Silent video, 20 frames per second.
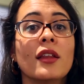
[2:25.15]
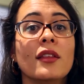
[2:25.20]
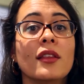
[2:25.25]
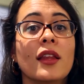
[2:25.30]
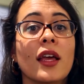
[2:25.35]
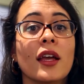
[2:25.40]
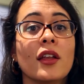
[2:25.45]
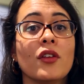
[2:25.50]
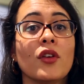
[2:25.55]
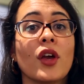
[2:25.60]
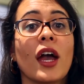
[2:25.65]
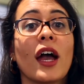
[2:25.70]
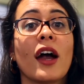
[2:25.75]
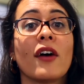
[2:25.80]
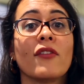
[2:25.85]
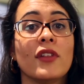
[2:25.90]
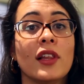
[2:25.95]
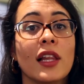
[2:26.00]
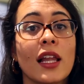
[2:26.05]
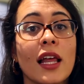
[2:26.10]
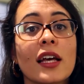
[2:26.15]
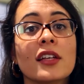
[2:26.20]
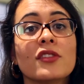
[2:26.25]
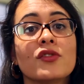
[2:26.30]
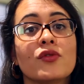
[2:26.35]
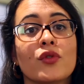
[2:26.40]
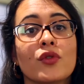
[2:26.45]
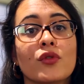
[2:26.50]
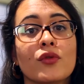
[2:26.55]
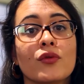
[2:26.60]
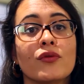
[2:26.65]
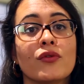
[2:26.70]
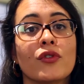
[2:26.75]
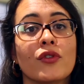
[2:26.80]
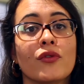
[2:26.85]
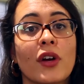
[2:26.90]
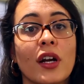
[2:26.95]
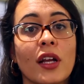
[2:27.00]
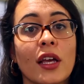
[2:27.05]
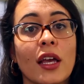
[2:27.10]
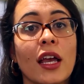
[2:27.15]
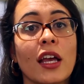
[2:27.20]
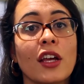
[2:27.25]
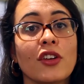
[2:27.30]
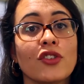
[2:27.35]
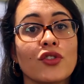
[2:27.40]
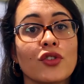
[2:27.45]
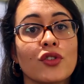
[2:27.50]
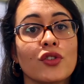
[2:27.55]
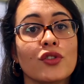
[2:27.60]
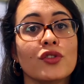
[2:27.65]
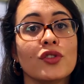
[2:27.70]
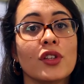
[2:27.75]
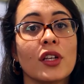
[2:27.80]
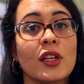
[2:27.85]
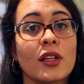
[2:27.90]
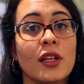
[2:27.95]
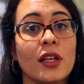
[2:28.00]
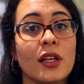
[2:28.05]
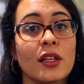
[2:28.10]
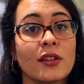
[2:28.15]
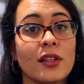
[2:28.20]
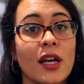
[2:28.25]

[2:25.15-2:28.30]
then you have less room for variations in the